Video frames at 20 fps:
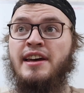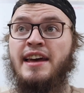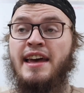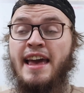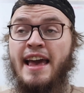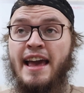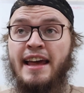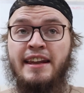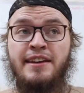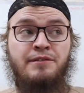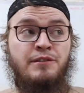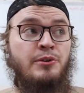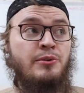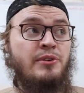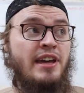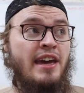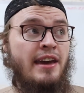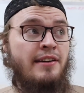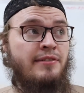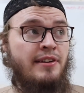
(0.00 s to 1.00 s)
and if you
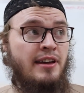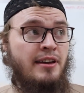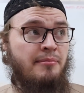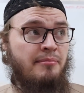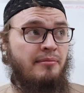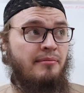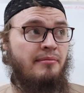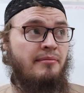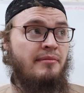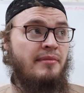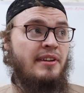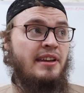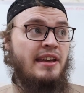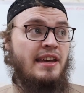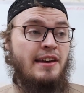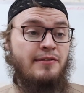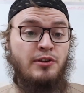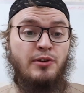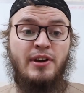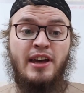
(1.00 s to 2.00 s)
gave him
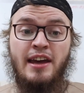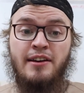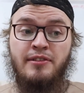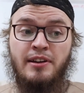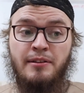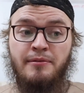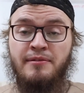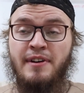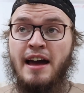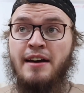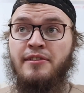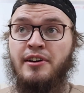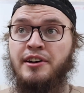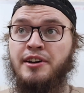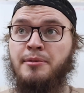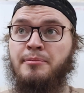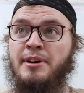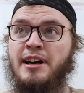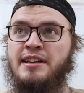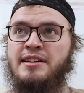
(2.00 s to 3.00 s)

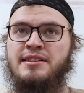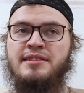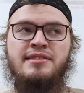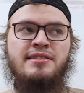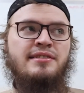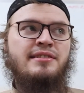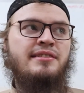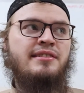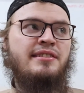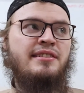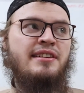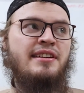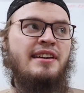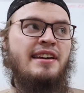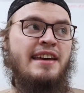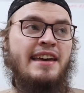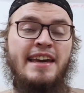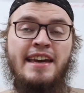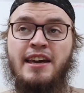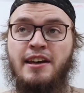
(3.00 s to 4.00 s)
$500,
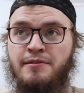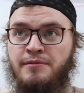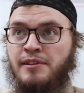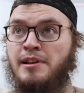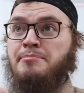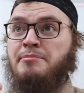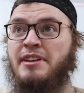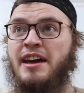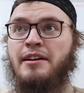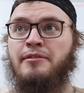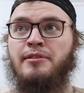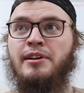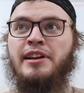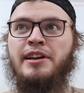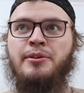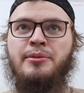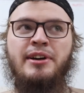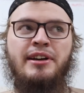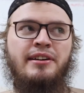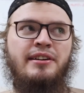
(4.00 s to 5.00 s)
he could flip that really
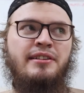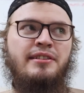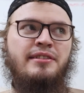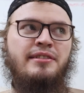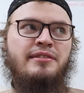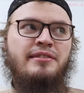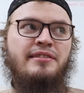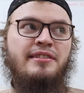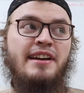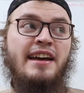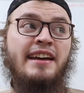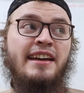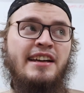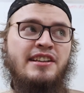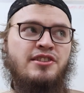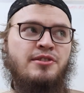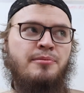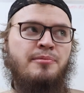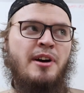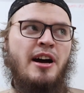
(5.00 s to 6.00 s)
quick and
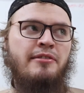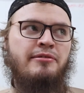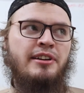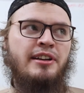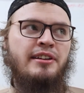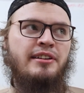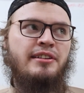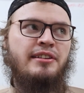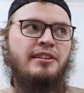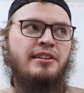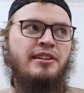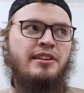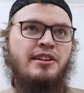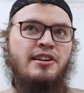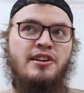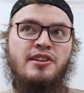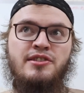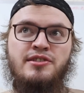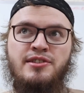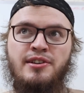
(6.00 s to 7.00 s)
get you profit.
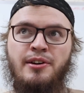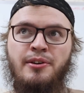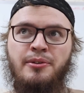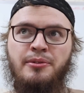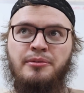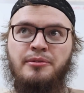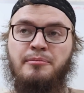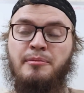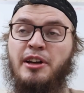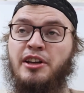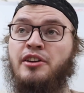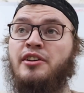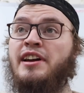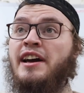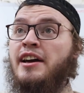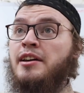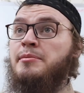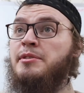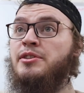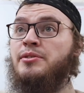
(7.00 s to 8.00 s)
So, but you're
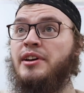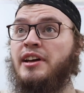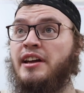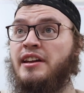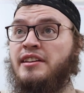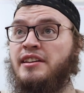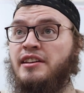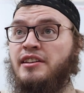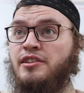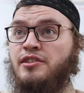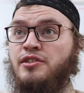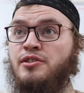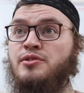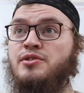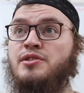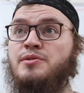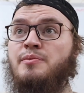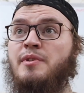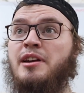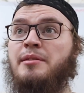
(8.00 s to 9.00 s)
not going to be doing anything. You
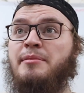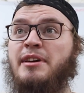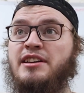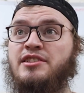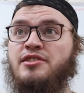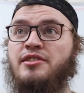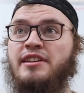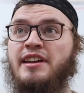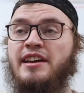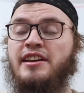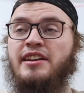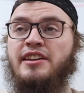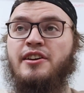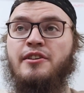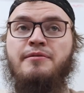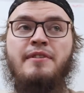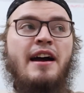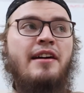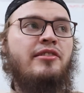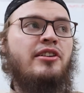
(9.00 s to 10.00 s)
just want to make sure that
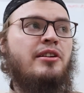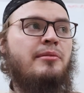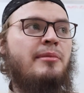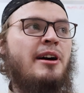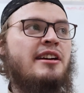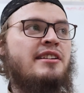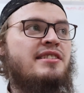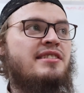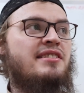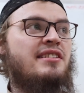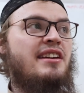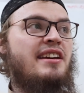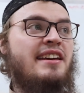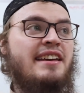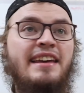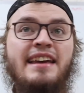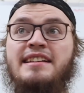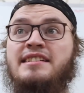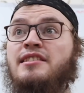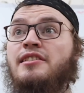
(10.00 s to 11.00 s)
your $500
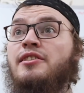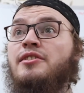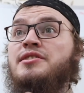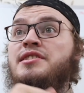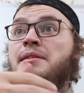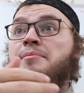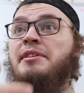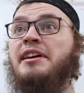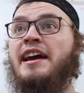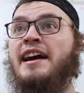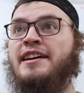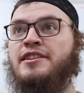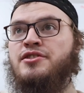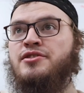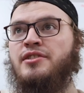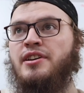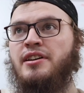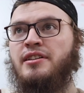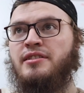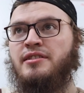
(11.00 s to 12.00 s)
gets a little something
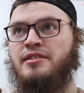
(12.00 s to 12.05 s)
extra.